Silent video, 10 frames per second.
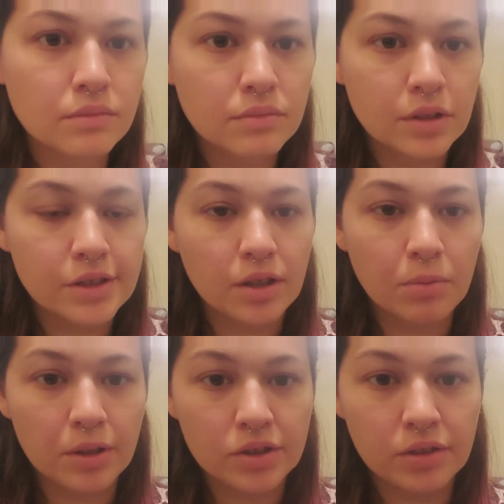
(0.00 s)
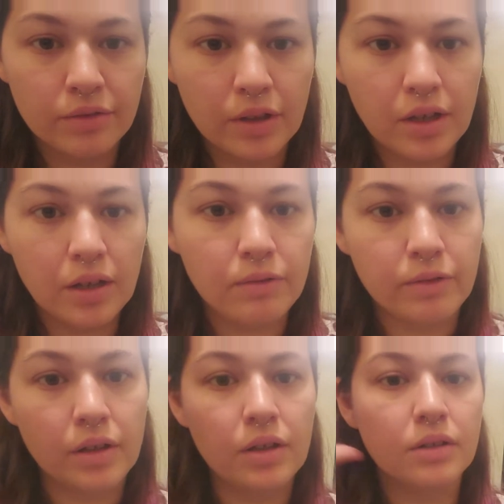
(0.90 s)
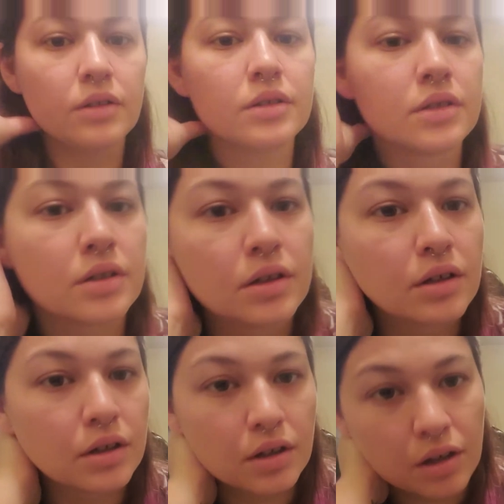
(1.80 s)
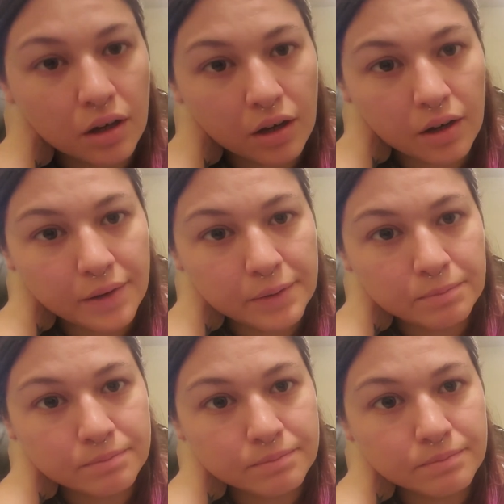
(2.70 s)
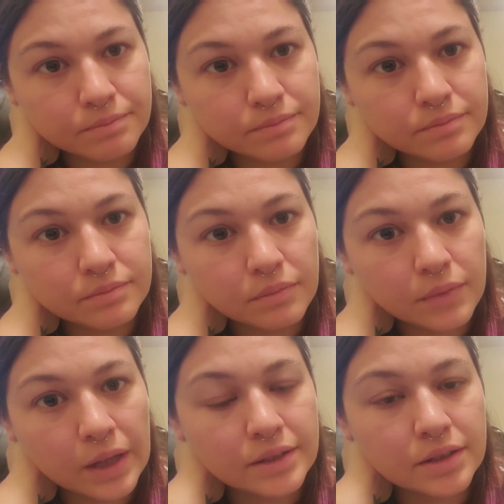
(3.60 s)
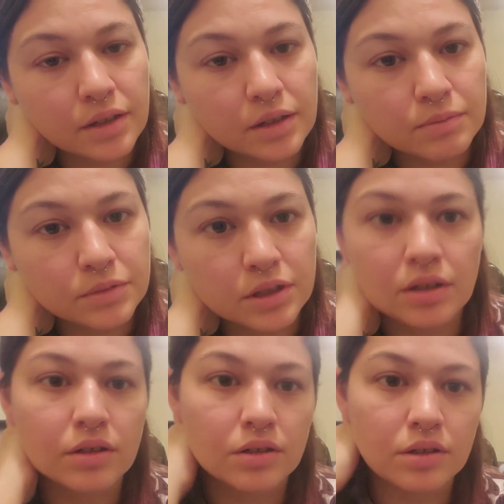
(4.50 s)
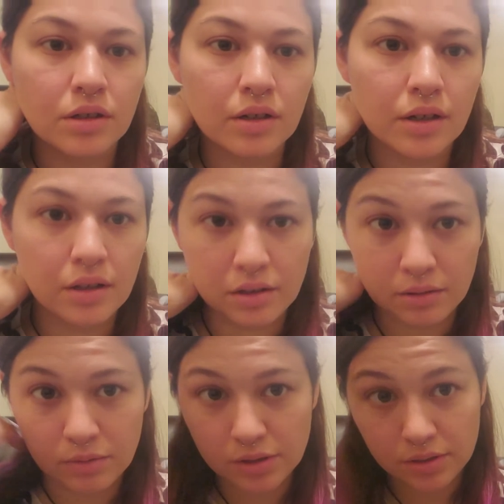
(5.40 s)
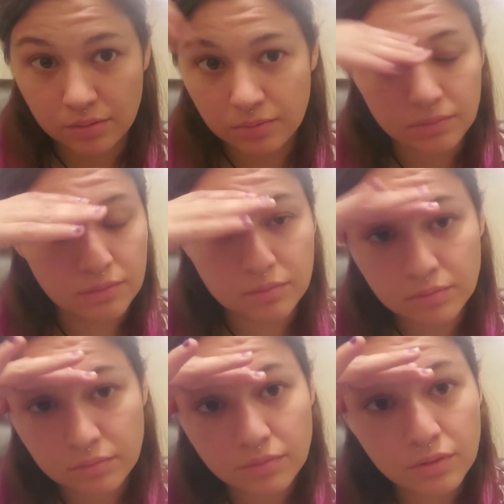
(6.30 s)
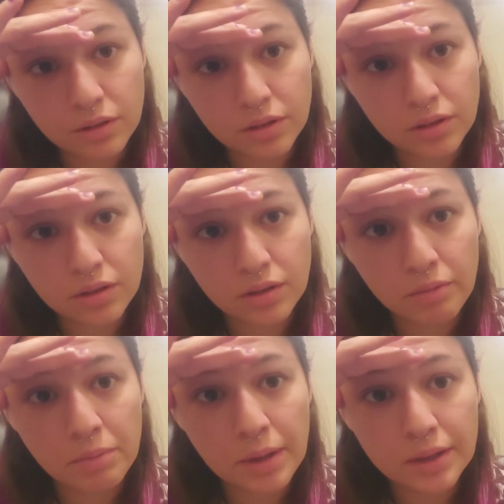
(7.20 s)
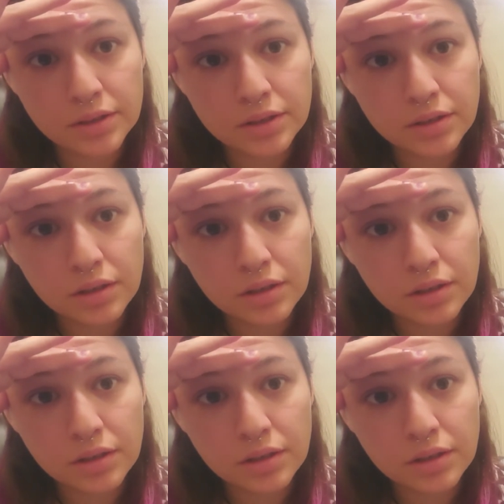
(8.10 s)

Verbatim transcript: the celebration of life and um, lots of ums here. Sorry, just ugh, I'm a mess.